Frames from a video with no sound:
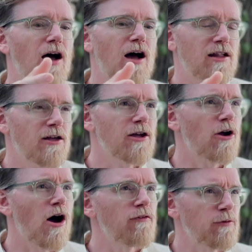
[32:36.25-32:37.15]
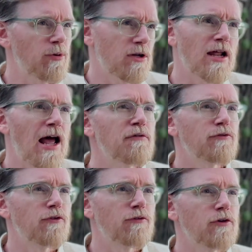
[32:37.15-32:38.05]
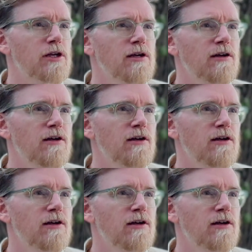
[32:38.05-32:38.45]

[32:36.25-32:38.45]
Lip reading: I'd like a coffee, but can I have it for free?